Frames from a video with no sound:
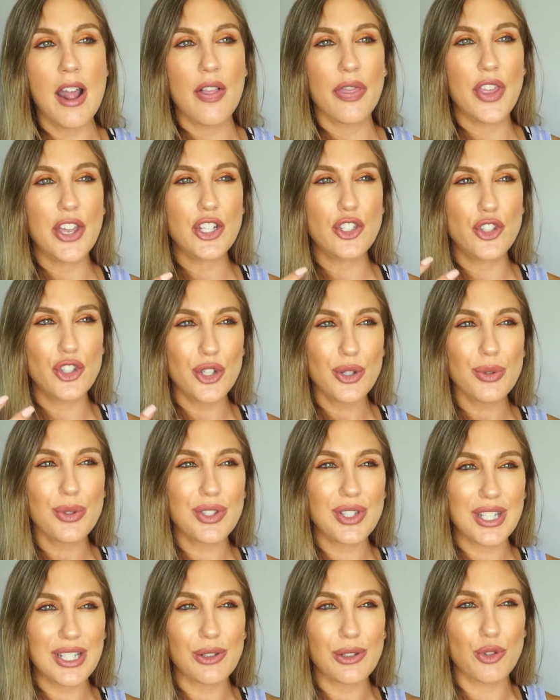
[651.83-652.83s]
They do
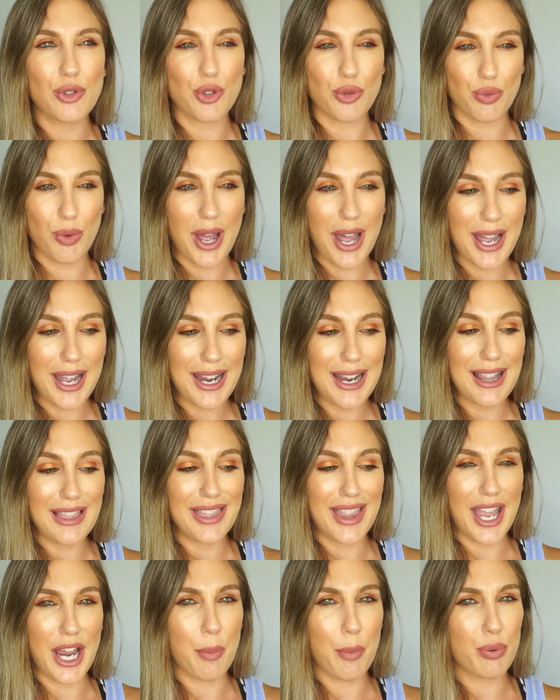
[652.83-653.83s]
still dry
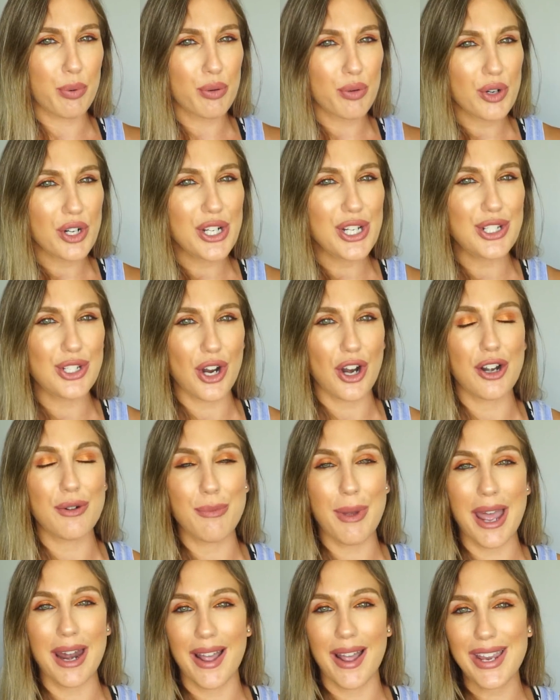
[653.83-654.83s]
like pretty darn matte.